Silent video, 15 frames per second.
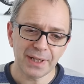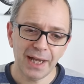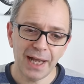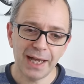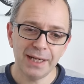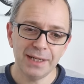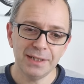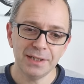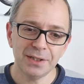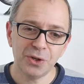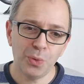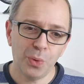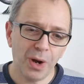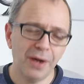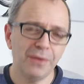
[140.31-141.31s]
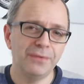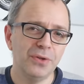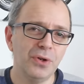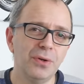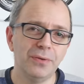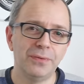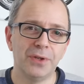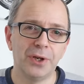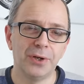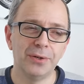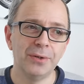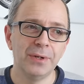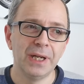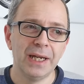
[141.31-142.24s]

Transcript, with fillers: And quite a few of you